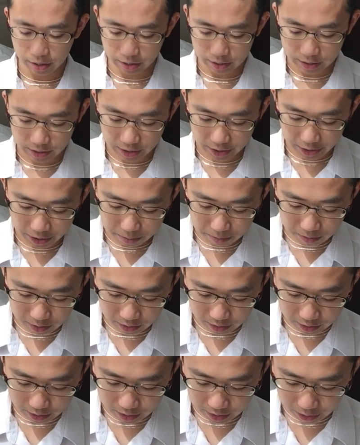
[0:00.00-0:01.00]
same
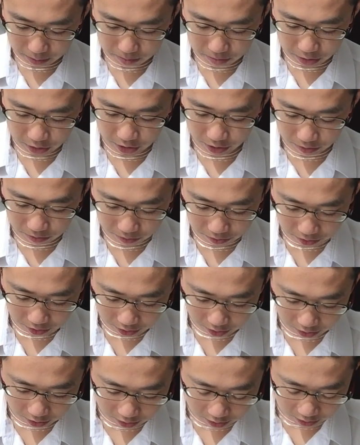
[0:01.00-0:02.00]
general
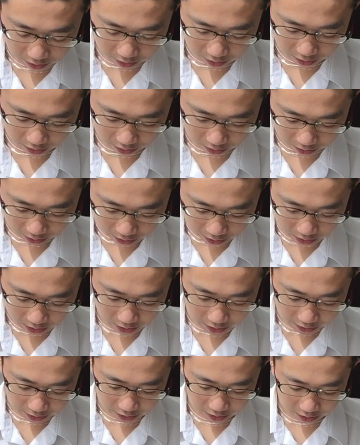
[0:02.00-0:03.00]

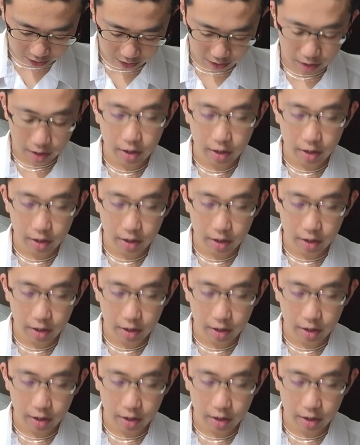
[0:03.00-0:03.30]
design